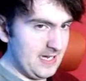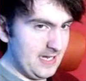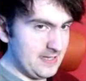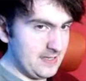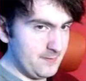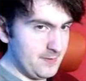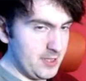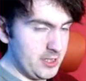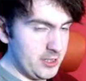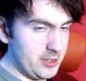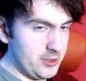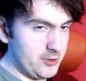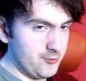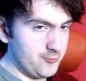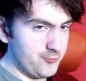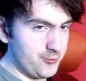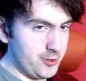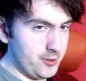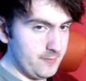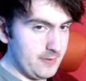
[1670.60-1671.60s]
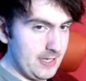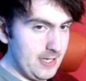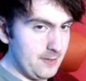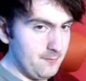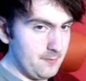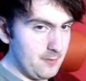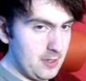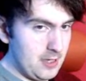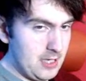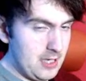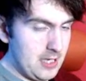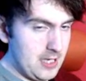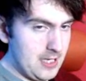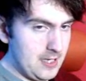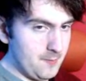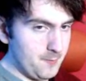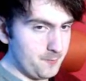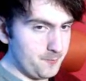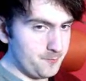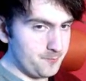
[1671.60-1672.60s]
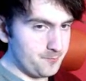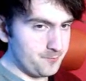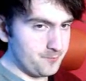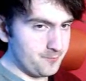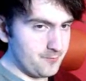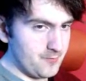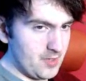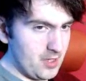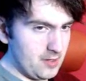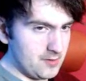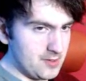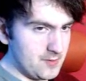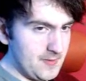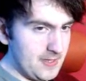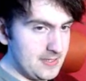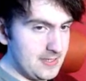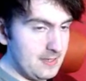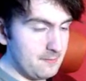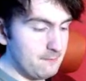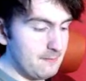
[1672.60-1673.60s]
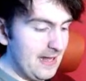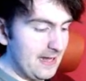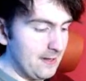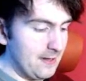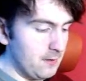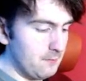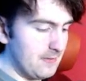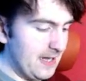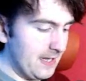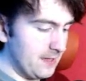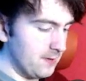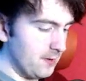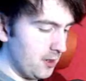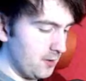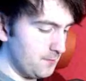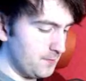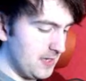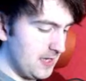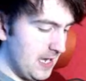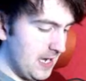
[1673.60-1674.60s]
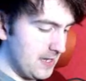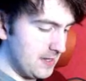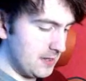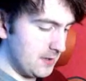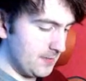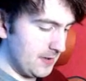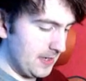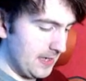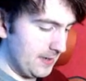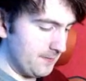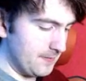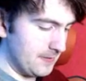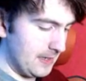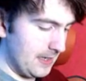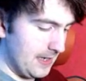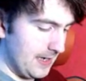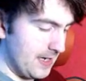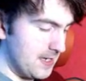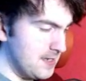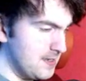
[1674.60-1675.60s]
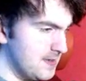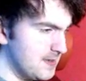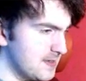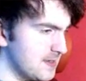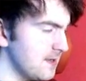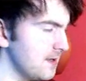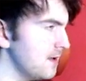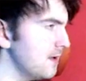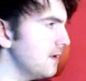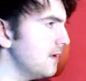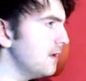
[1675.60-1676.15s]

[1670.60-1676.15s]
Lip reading: That is a huge rumour. That's something that may or may not be in the pipelines.